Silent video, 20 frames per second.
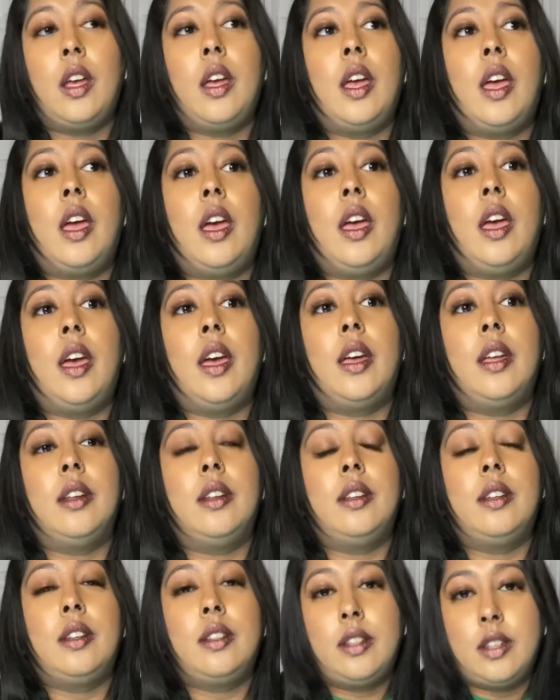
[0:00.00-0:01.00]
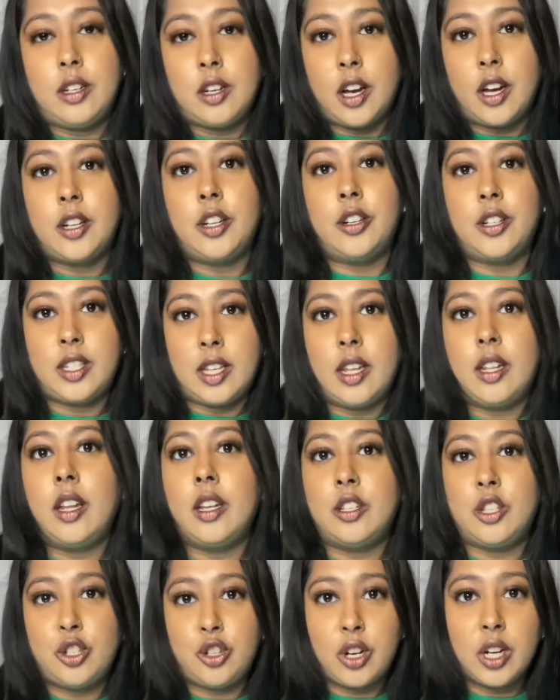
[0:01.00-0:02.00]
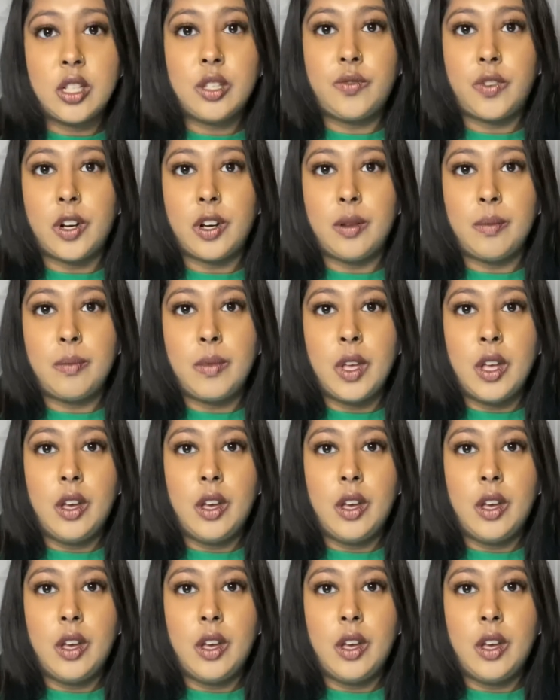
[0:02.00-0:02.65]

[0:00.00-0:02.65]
And the doctor said, let's transfer him.